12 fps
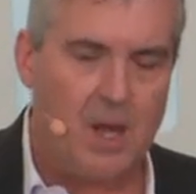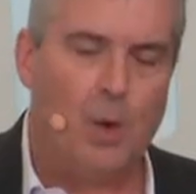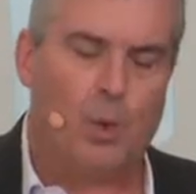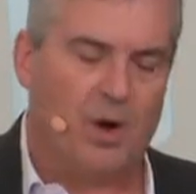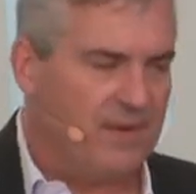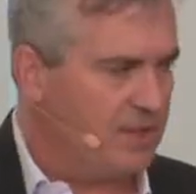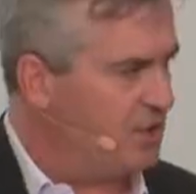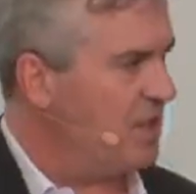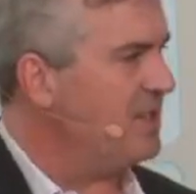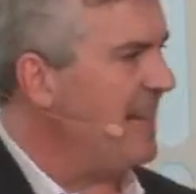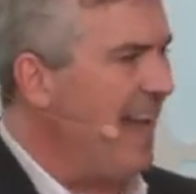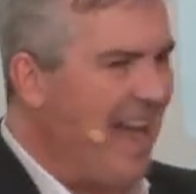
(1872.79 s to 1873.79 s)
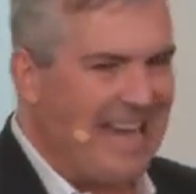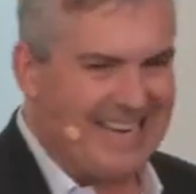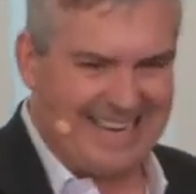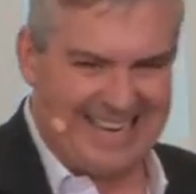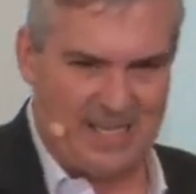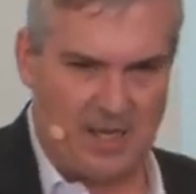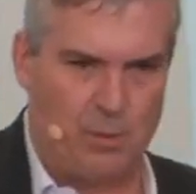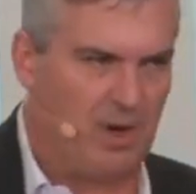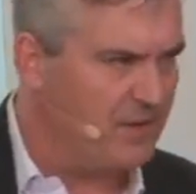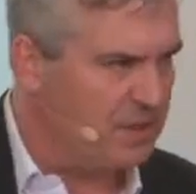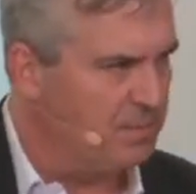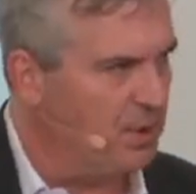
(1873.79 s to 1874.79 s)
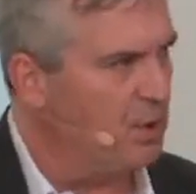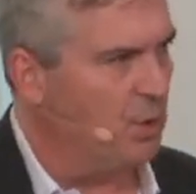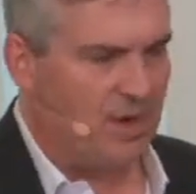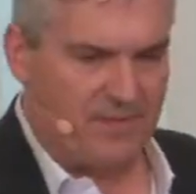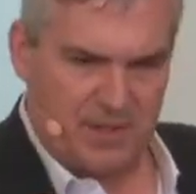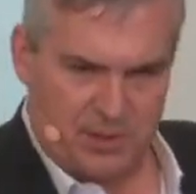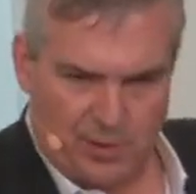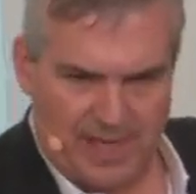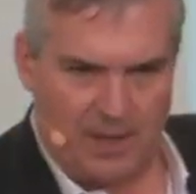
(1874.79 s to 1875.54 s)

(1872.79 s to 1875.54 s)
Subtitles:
Where if it's just add an idea, what if it's blue, what if it's green,